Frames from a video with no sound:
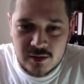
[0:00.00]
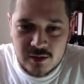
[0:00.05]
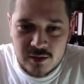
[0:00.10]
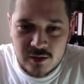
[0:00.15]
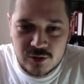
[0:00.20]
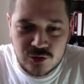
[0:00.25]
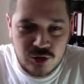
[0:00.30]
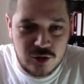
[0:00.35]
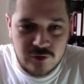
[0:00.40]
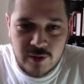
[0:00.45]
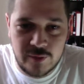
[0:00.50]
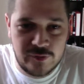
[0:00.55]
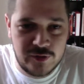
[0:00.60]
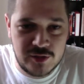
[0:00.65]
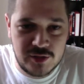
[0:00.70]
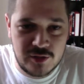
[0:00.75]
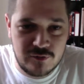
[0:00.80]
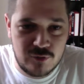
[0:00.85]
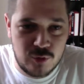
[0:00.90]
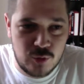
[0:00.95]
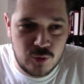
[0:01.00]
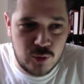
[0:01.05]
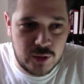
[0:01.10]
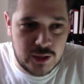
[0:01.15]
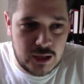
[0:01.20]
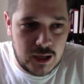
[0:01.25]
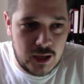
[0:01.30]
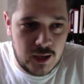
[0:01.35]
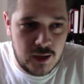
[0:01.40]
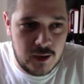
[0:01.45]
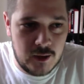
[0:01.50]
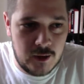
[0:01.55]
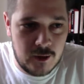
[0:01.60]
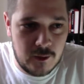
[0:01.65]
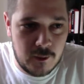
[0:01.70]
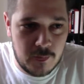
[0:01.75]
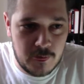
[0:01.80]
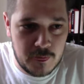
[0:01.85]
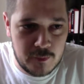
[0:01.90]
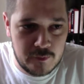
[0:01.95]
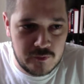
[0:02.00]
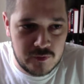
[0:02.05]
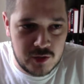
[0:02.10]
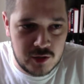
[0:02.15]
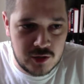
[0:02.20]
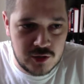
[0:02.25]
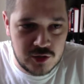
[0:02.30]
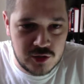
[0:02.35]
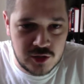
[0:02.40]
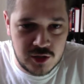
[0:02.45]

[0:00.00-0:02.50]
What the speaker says: try and wrap things up real quick. I'll just